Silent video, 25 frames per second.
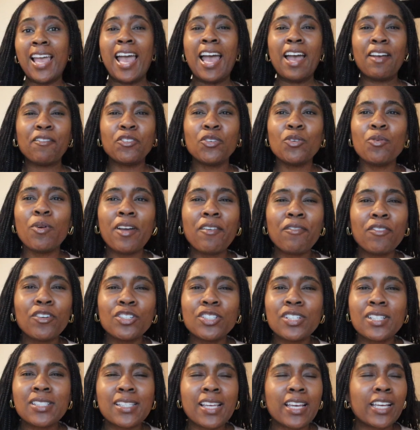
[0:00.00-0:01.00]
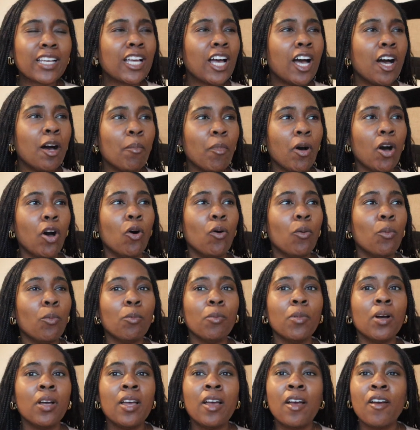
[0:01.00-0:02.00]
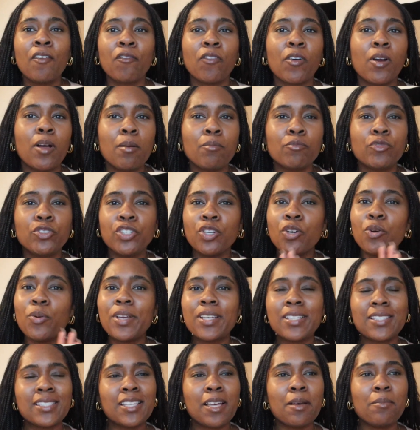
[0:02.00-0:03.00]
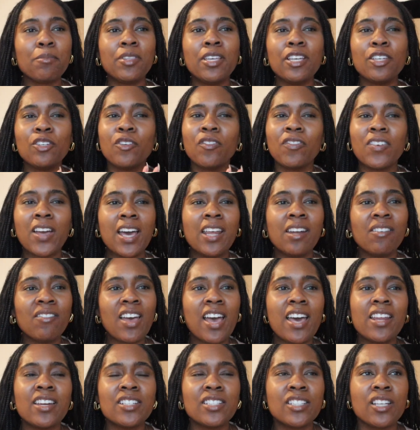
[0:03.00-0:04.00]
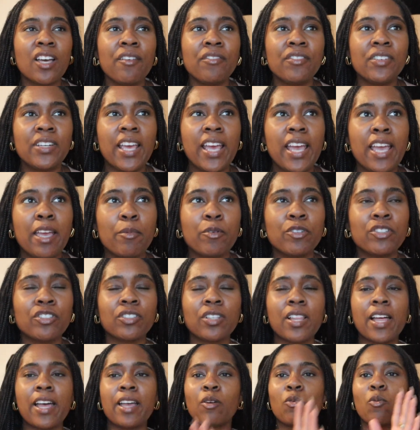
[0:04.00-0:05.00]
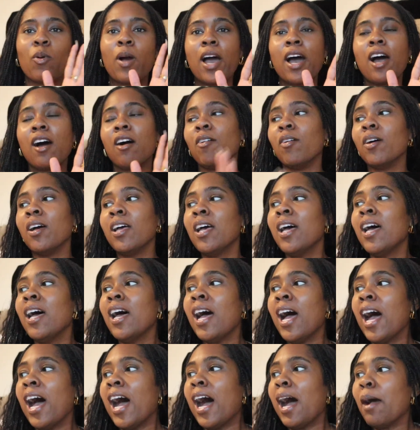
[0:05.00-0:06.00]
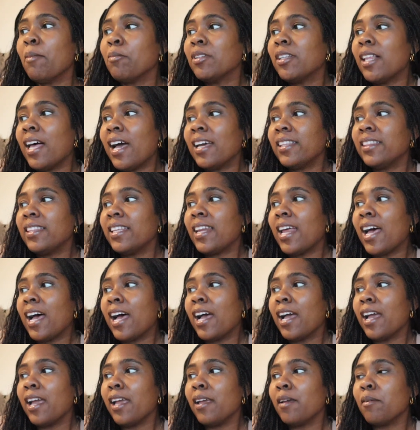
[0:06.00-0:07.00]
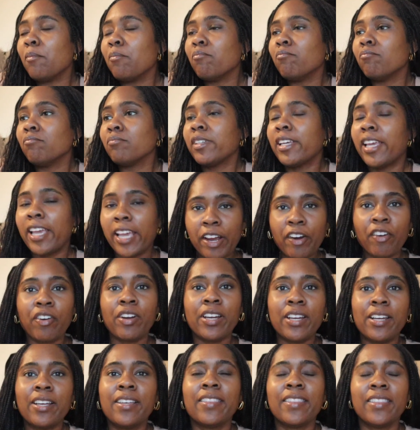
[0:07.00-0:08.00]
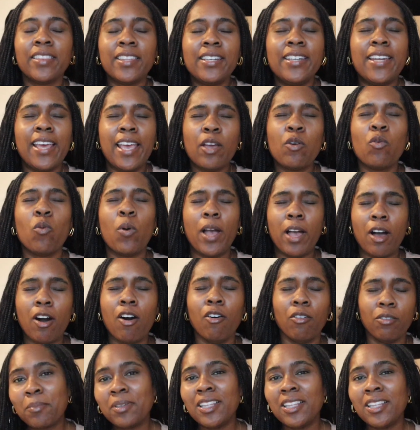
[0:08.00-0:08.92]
Have you ever just like come home from doing something, you've kind of had a tough day, but you're like, wow, I'm glad that I'm carrying the day well.